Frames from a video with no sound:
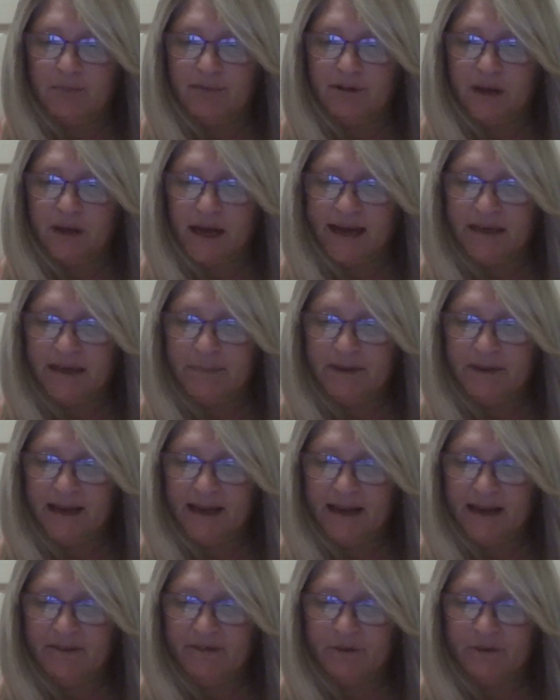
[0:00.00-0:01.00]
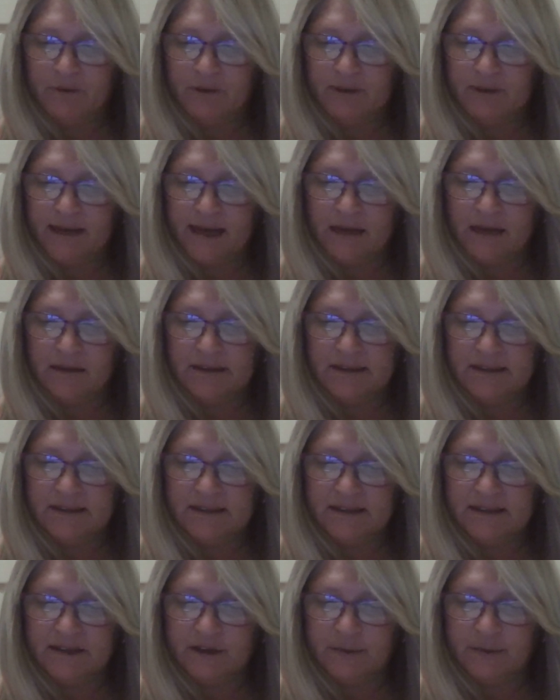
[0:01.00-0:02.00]
applied behavioral
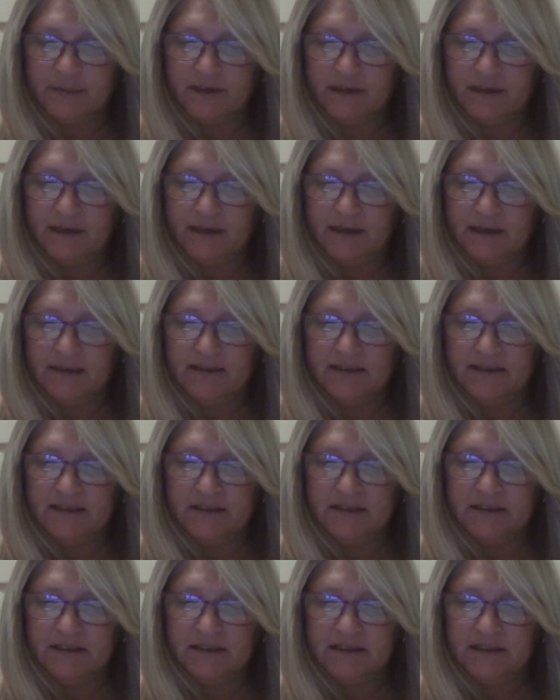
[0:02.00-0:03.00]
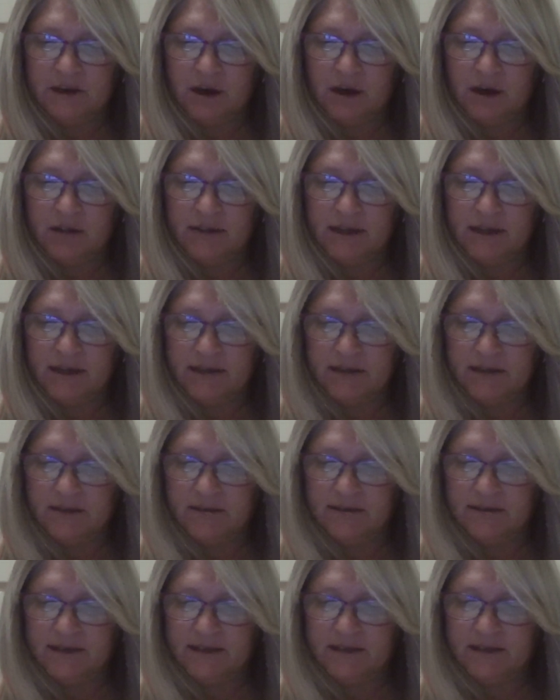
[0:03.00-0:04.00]
analysis therapy since his
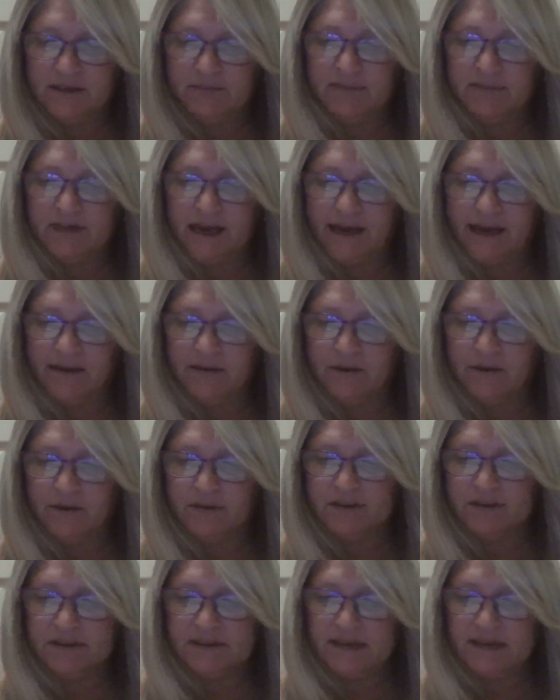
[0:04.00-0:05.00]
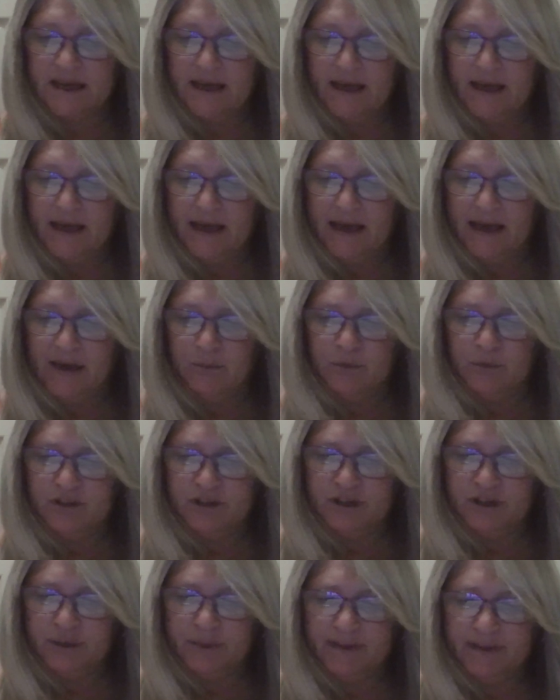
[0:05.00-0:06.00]
autism diagnosis and
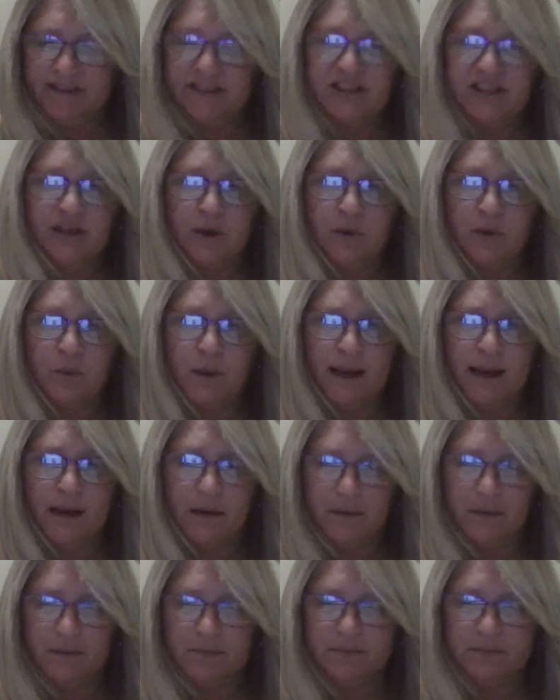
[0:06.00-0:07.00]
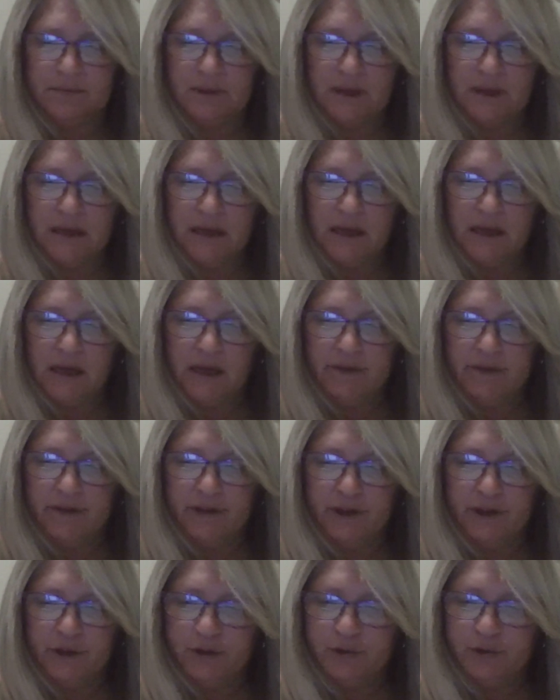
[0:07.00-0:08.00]
was doing so well. The
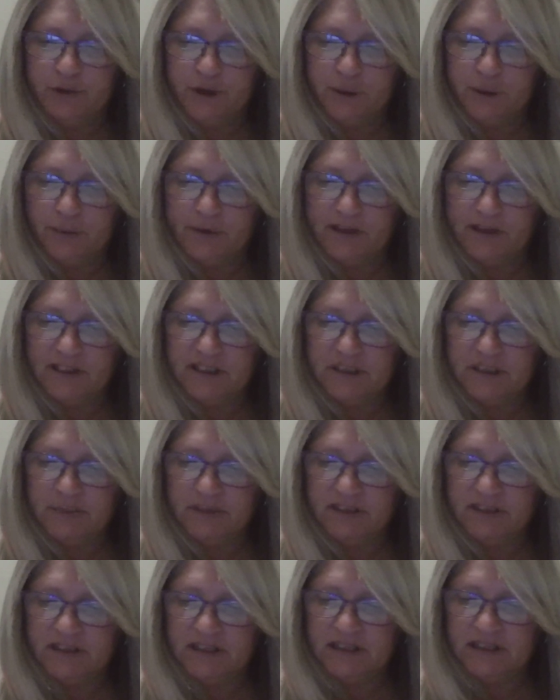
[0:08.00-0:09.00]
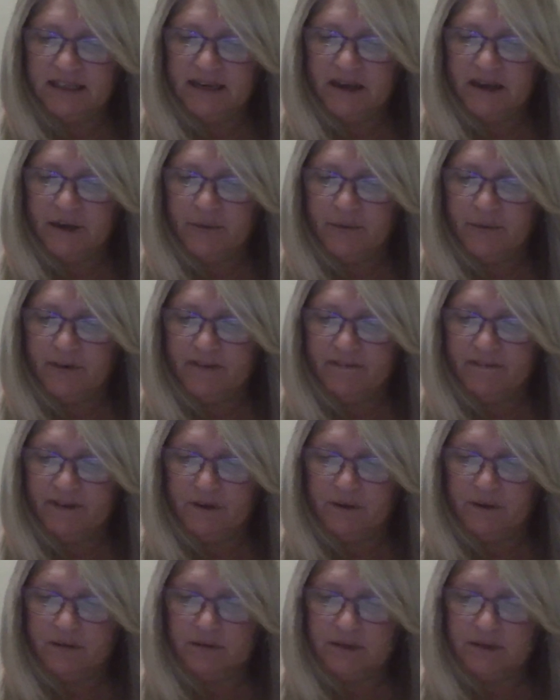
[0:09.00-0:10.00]
YouTuber explicitly
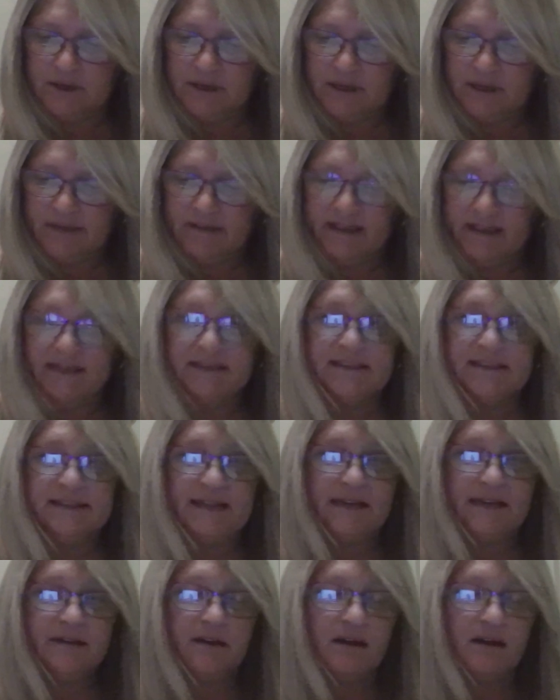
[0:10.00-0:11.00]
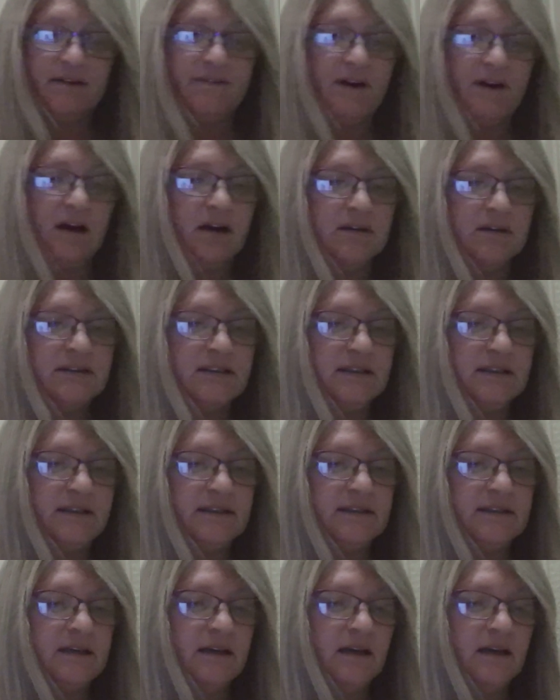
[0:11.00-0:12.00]
revealed the extent of
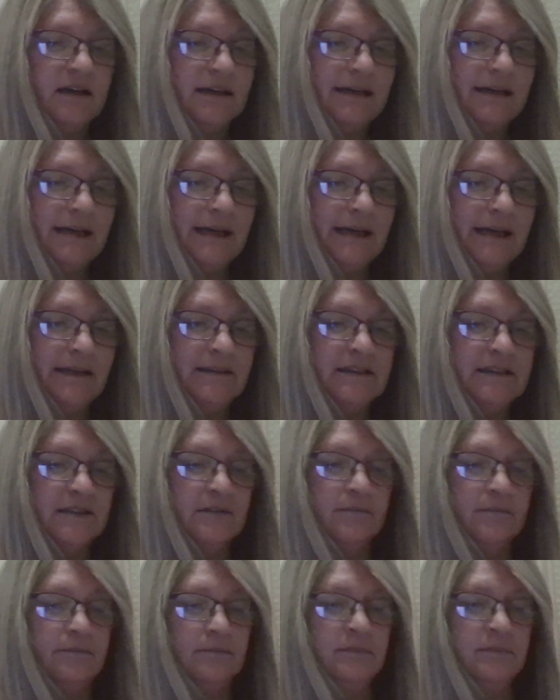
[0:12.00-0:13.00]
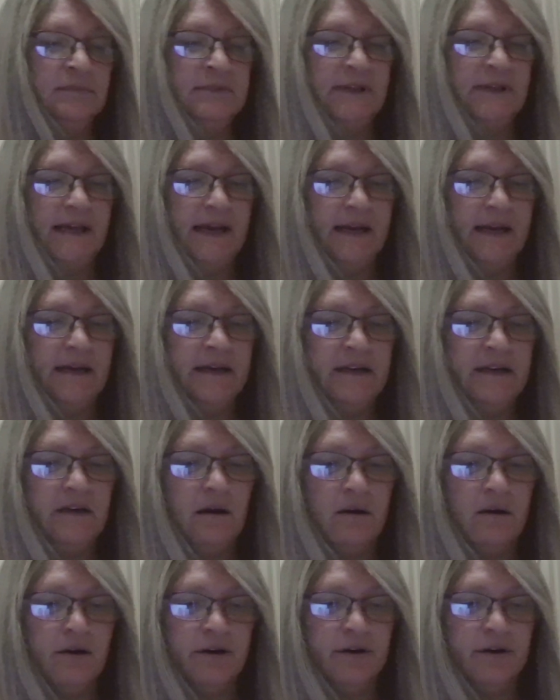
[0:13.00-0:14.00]
Huxley's needs in an
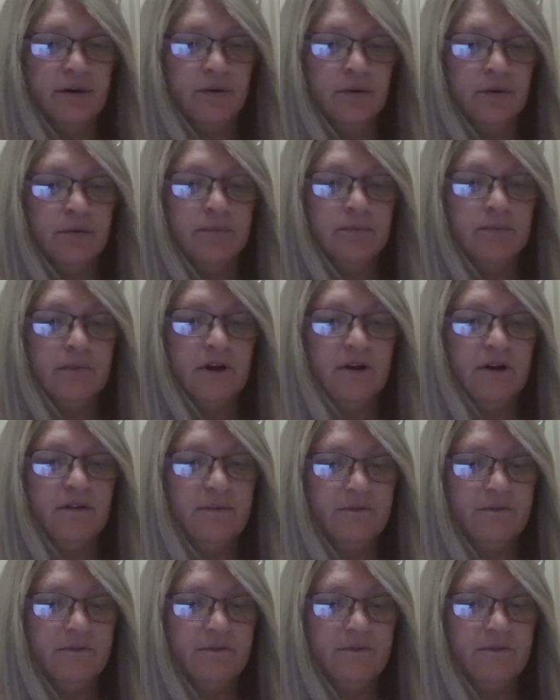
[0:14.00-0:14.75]
article